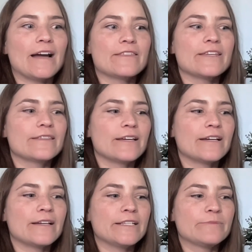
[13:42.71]
I think
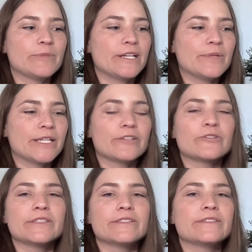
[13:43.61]
that it's becoming
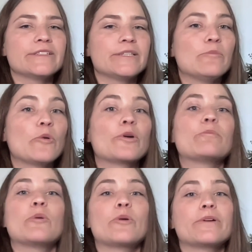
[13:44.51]
increasingly more
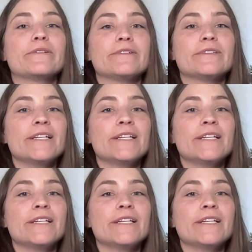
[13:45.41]
important